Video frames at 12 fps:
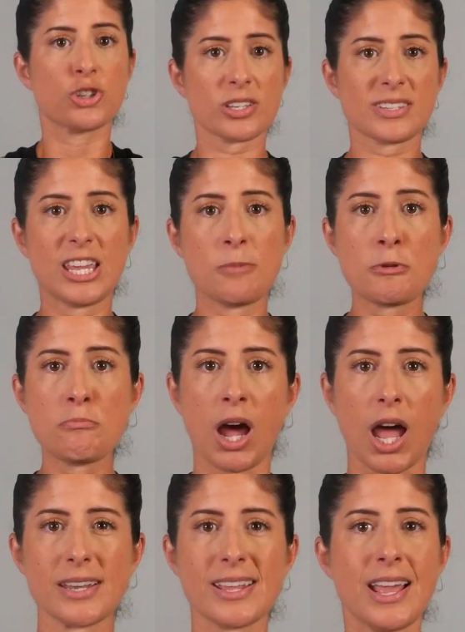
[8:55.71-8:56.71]
Just keep in
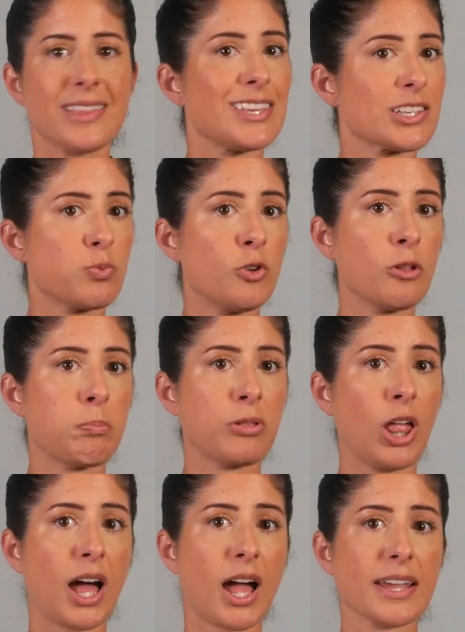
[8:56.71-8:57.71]
mind, this will
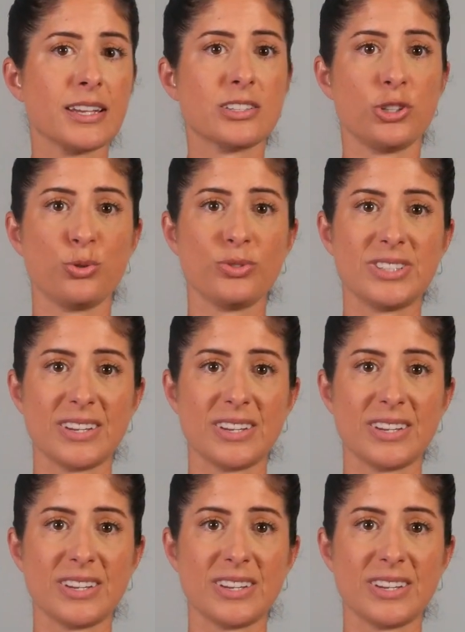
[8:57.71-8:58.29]
apply to